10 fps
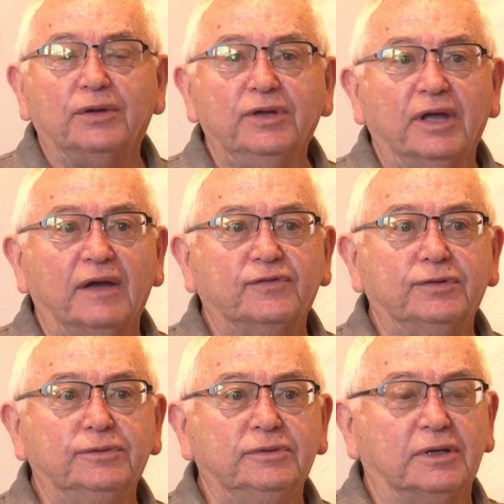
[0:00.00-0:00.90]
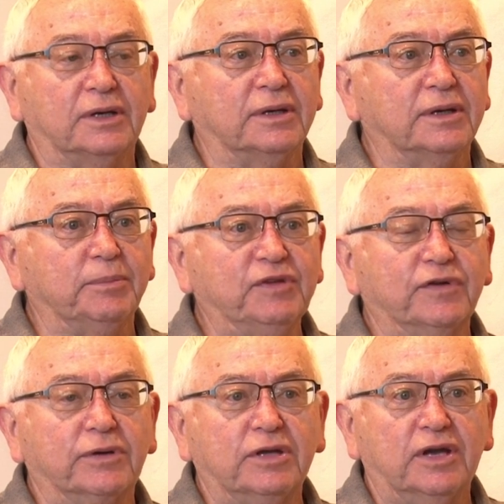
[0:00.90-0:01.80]
You have to be
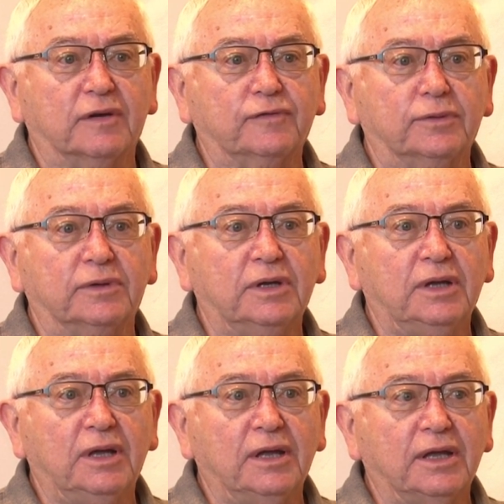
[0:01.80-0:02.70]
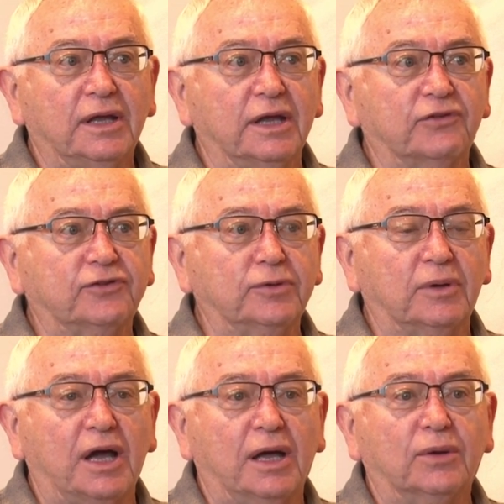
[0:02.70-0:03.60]
very careful as
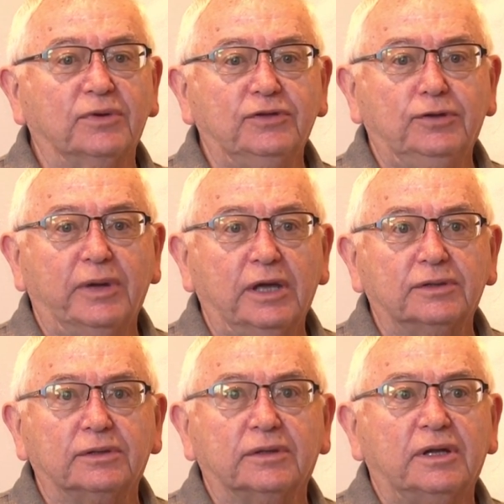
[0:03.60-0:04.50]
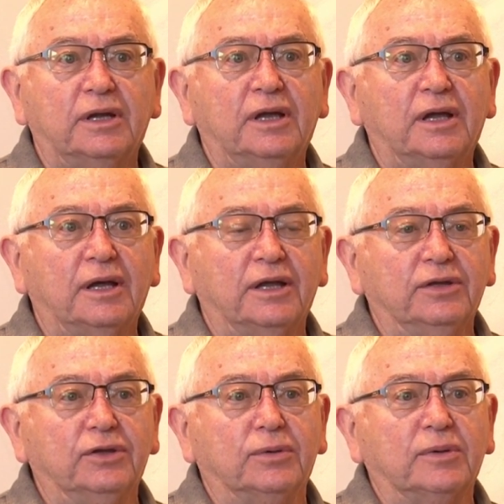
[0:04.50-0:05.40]
to how you handle,
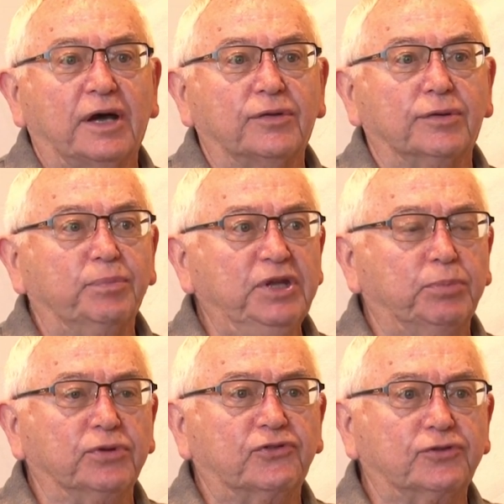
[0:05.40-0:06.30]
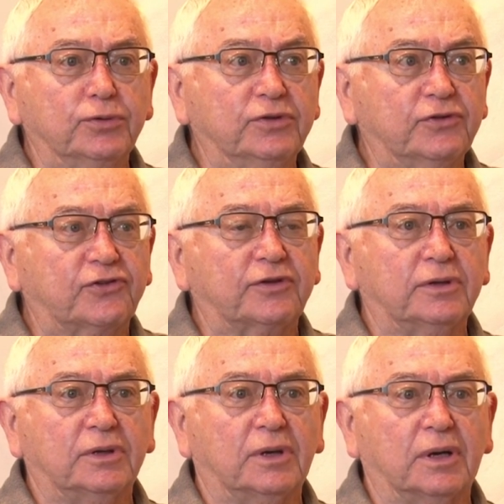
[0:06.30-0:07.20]
other people,
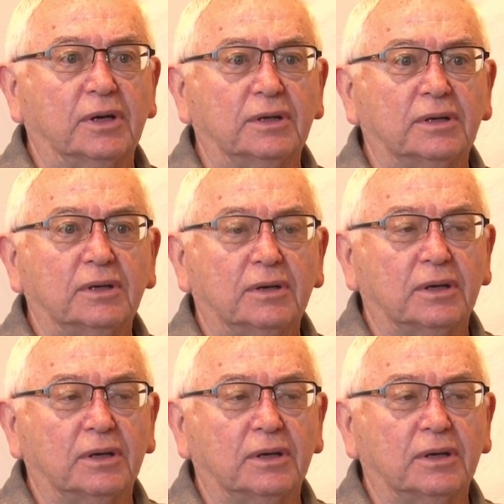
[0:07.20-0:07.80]
students, or